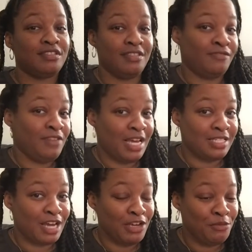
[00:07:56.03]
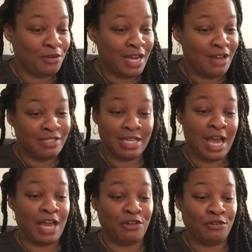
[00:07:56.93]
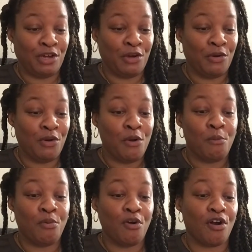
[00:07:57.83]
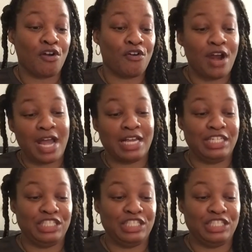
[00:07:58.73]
if that's how you pronounce it. I don't know. Pork crackling